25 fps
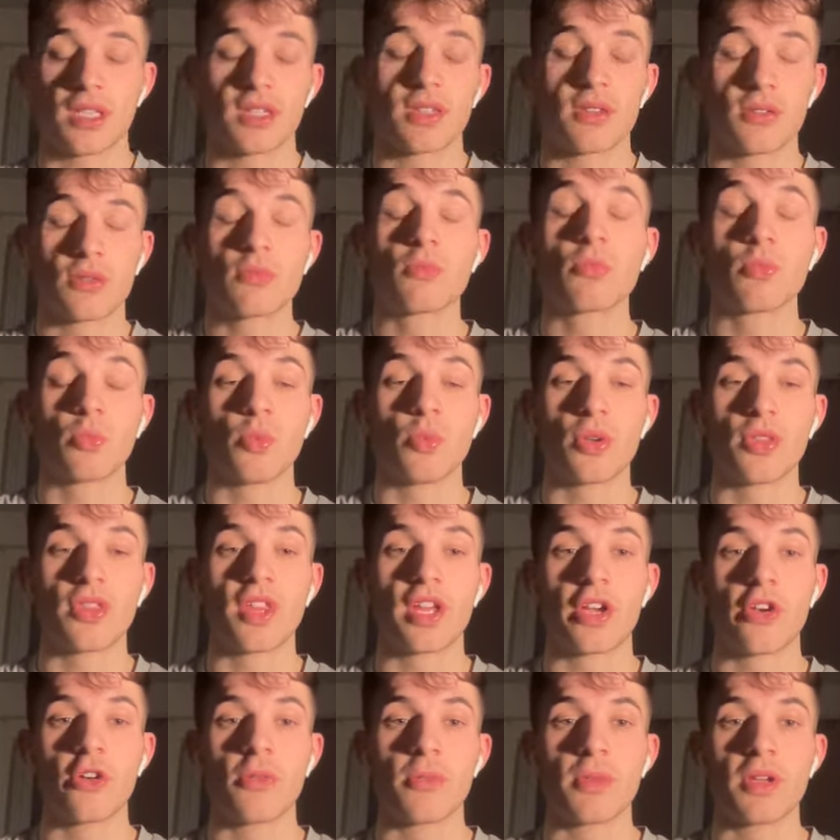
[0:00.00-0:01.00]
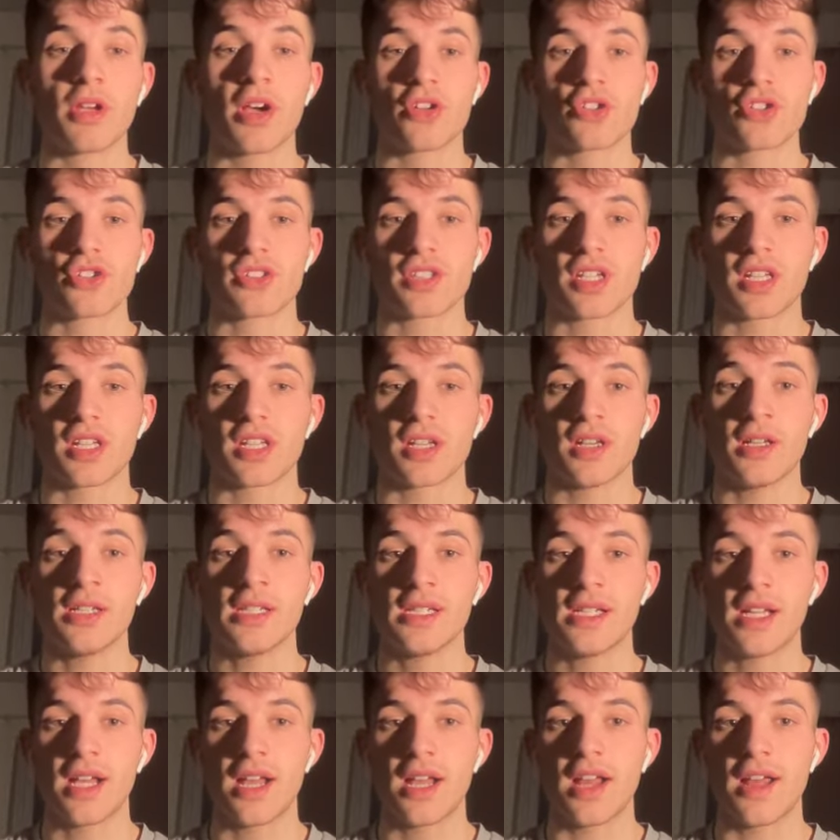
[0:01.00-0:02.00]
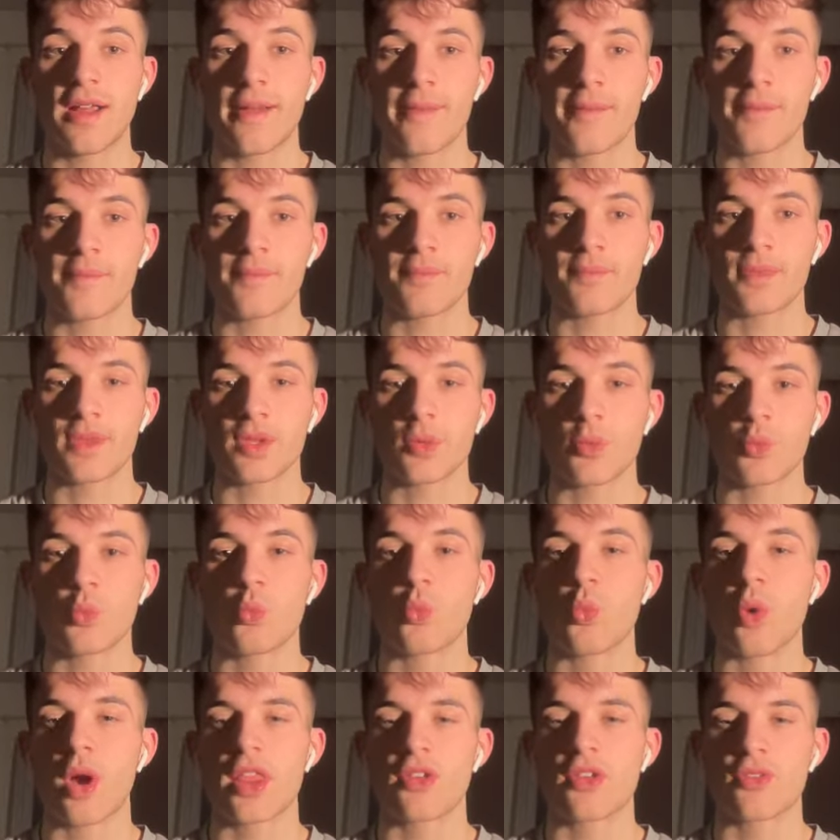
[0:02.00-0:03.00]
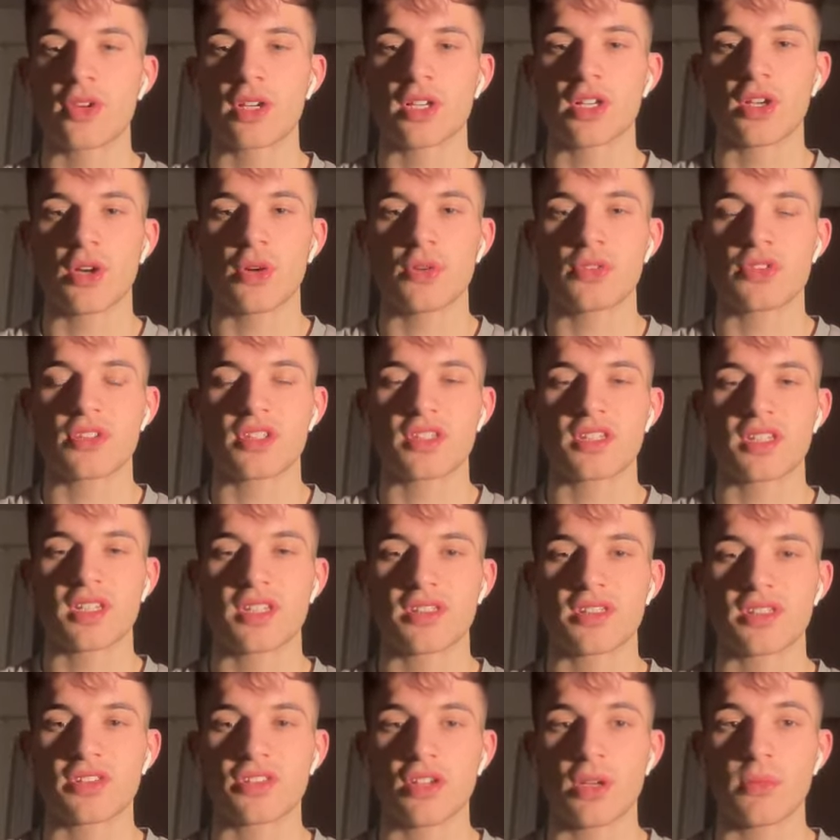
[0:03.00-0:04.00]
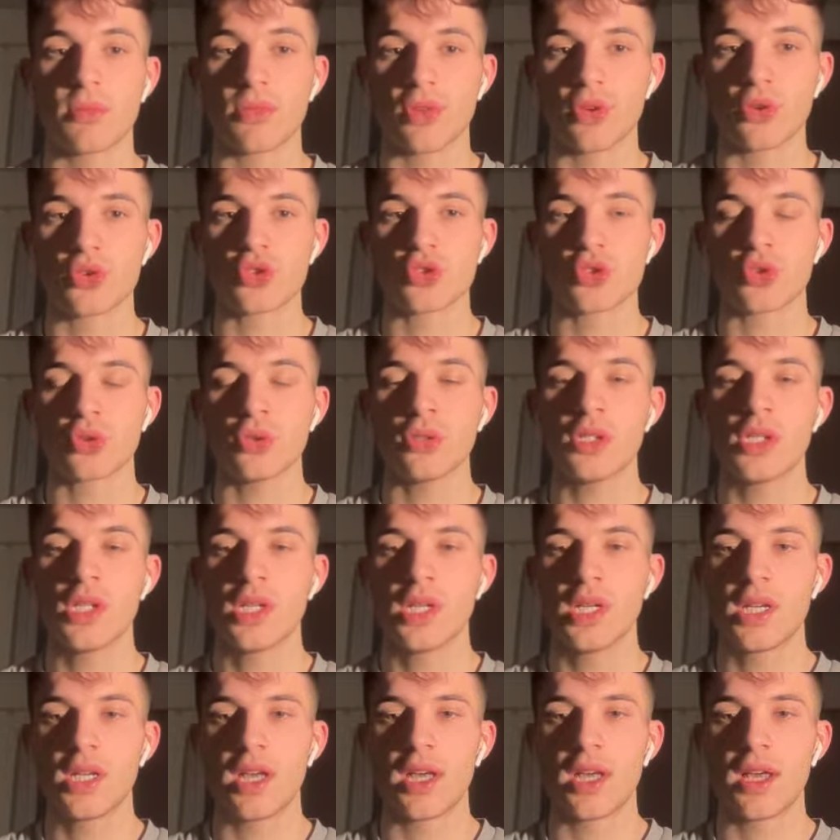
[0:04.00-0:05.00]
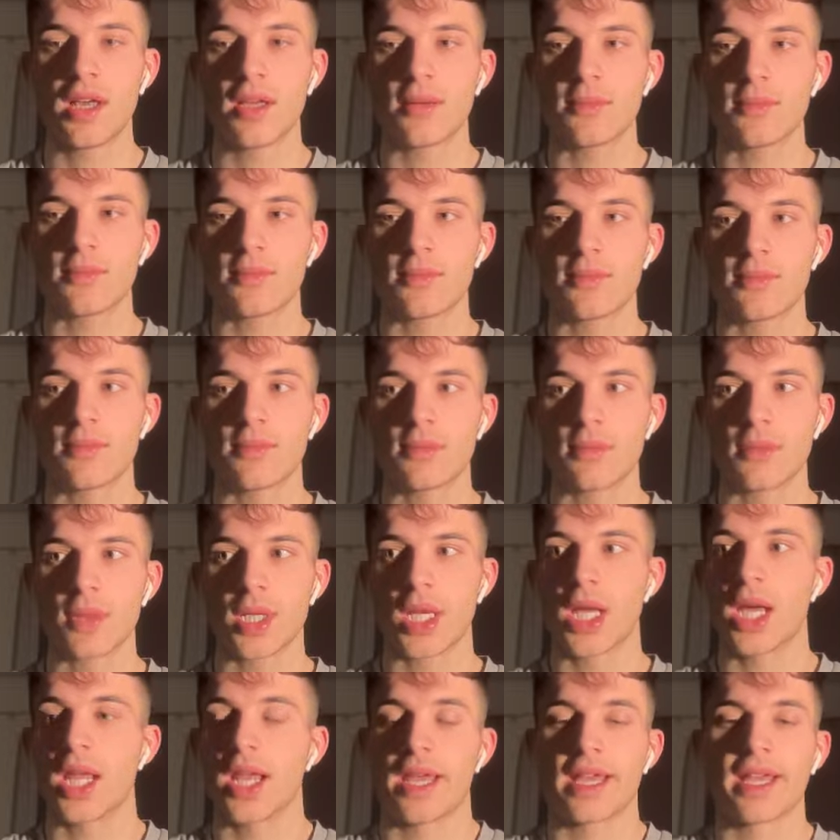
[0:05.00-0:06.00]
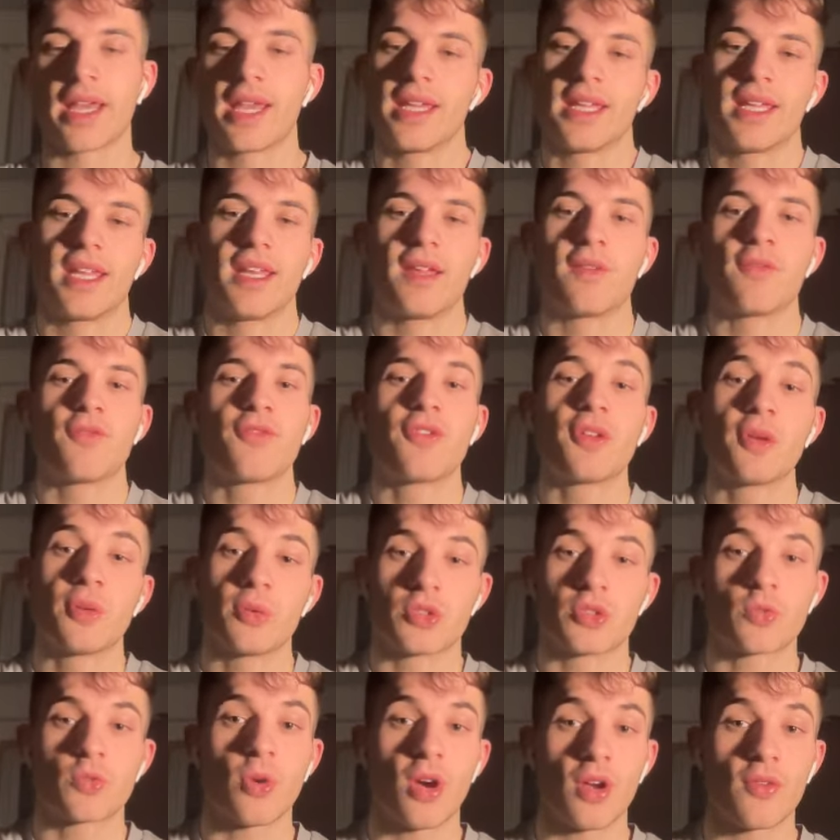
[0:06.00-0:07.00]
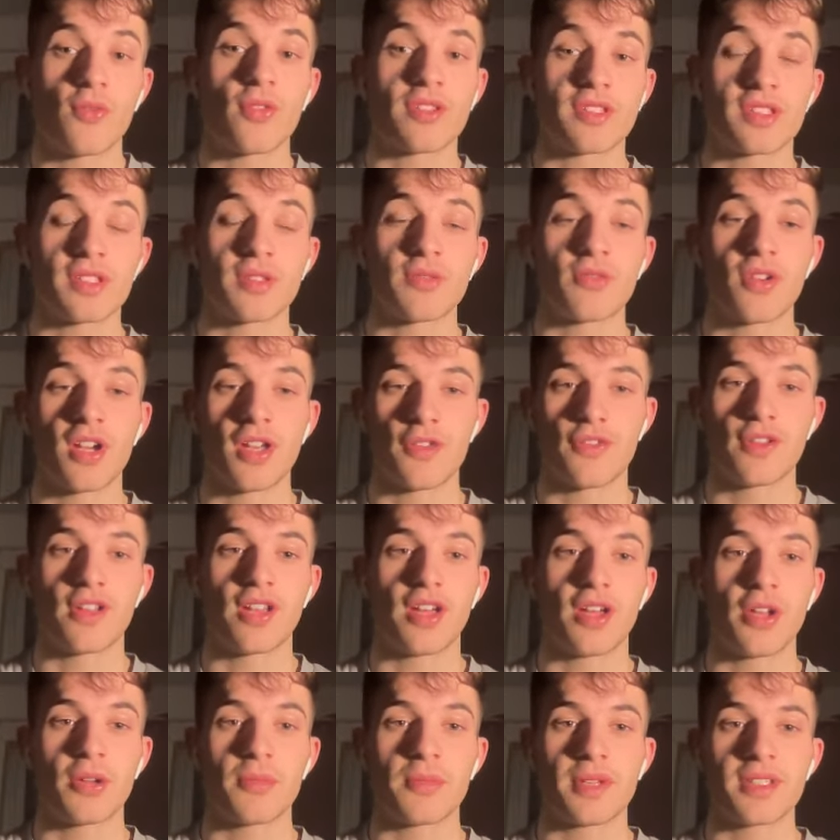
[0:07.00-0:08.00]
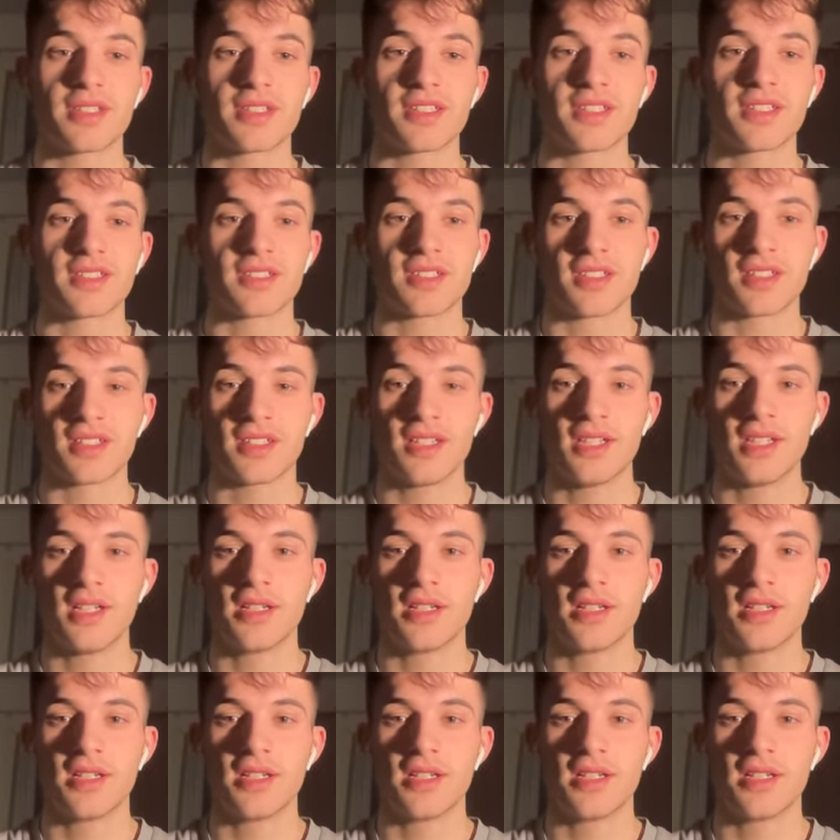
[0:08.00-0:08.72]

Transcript: I would think it would be Argentina. Whether it goes the distance, I'm not sure. Um, and it feels quite written, right, for Lionel Messi to